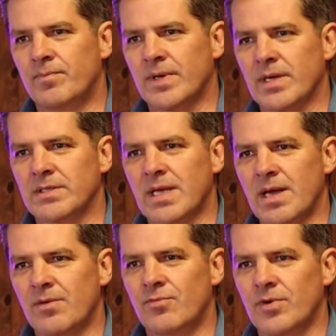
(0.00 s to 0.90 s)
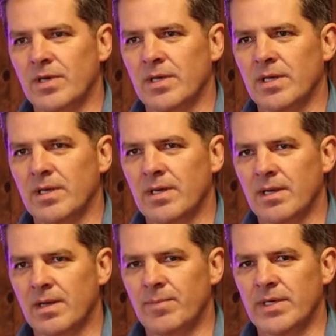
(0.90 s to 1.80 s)
because I really
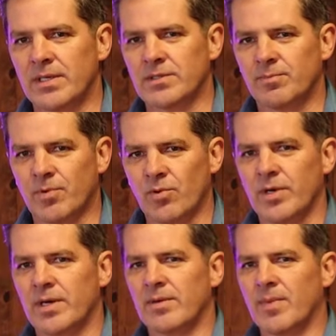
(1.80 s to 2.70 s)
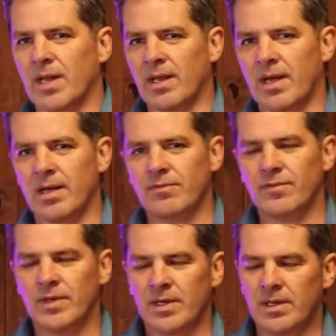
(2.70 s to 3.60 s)
have been disappointed in my life
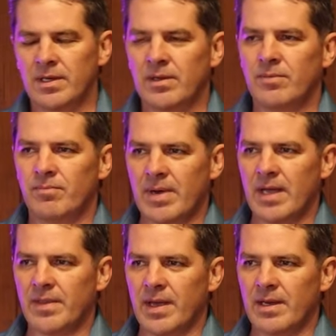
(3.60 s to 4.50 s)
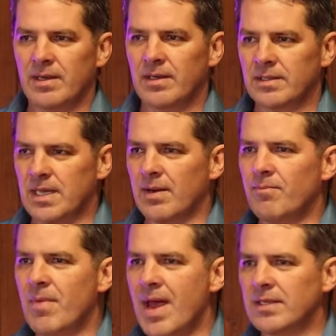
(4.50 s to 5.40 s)
by that. It's had a
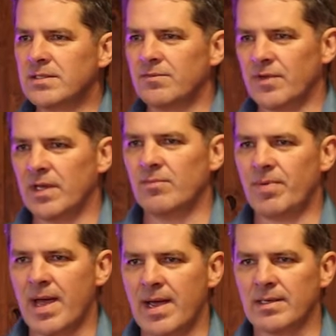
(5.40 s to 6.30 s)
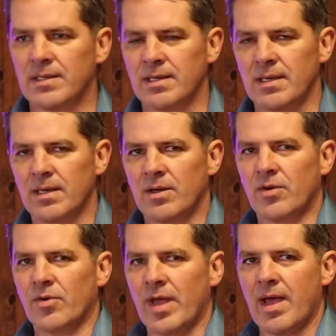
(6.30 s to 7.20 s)
massive impact
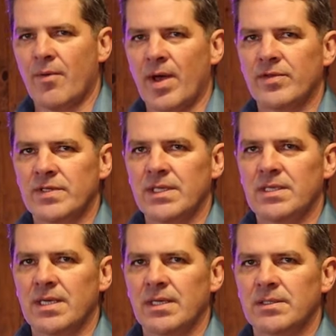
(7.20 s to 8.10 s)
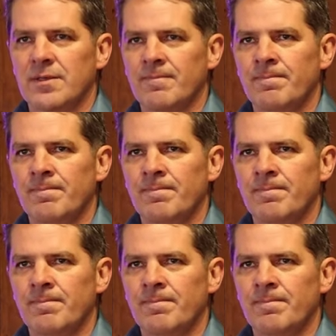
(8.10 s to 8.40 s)
on how I see things.